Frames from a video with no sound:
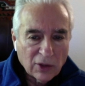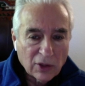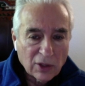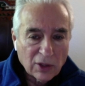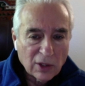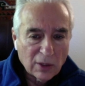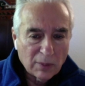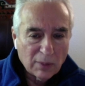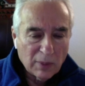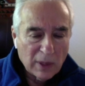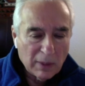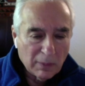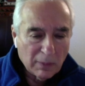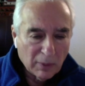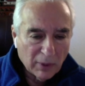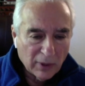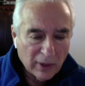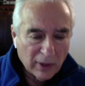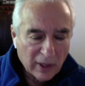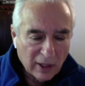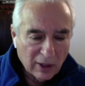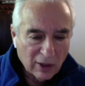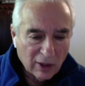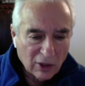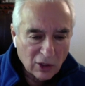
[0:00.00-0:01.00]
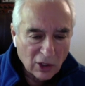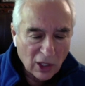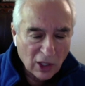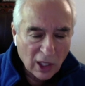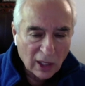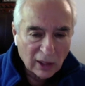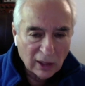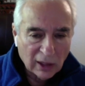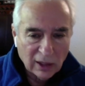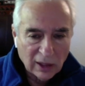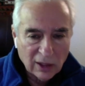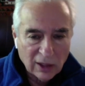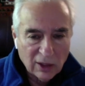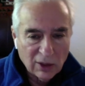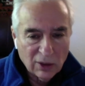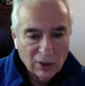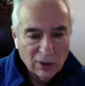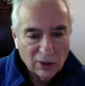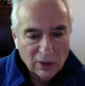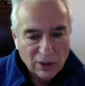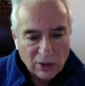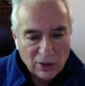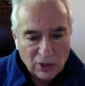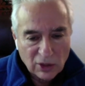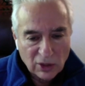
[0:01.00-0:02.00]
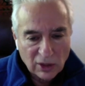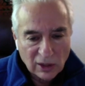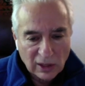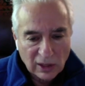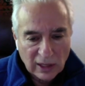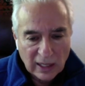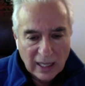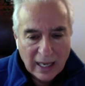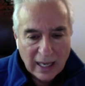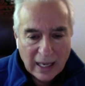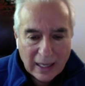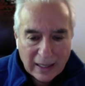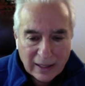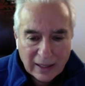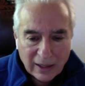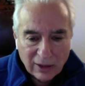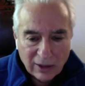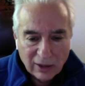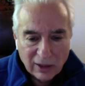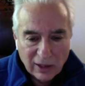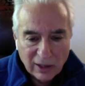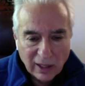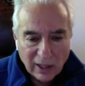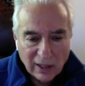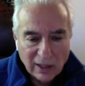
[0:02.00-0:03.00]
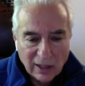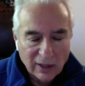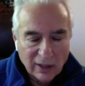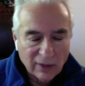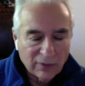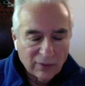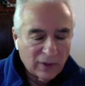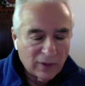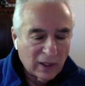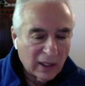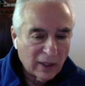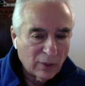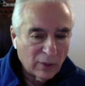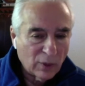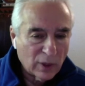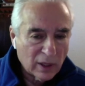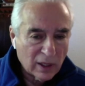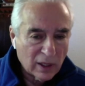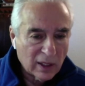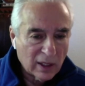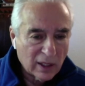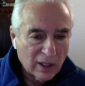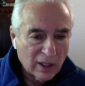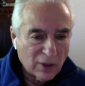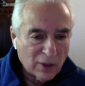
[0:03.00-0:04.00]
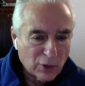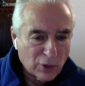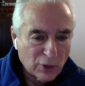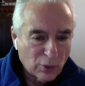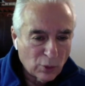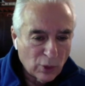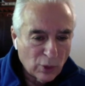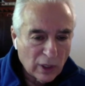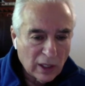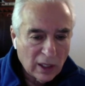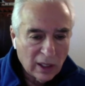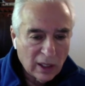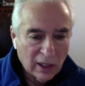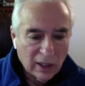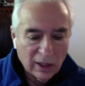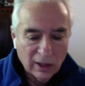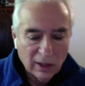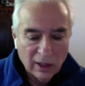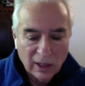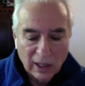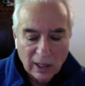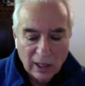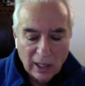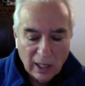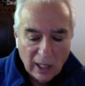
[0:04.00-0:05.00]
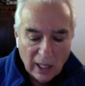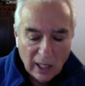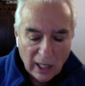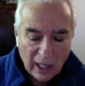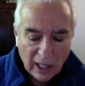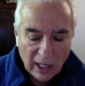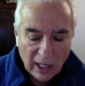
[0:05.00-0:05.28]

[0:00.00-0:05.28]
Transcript: are the people that you're talking to. And certainly I could identify with it as I was reading it, and